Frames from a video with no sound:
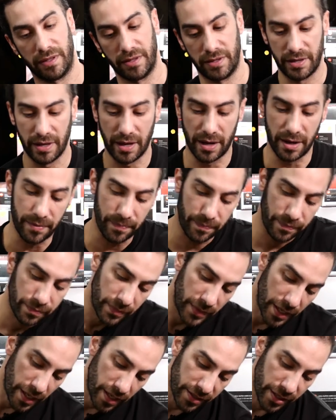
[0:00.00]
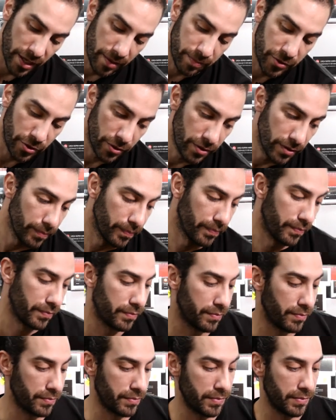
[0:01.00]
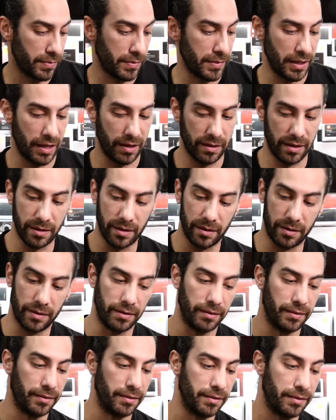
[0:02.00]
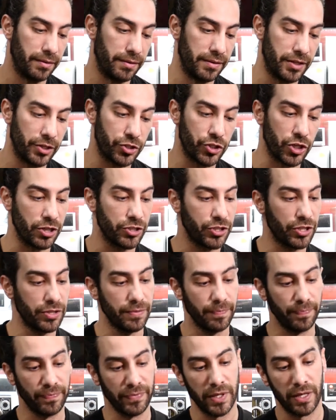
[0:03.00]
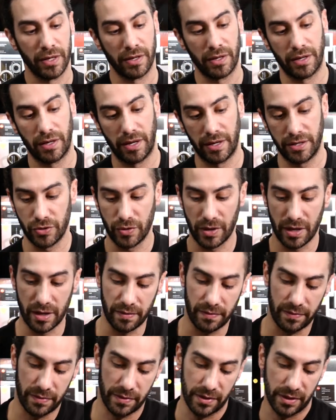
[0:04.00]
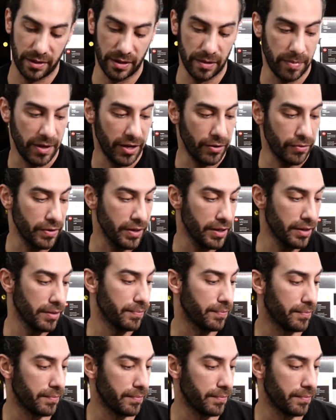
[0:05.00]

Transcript: the adapter, the charger, you have the battery,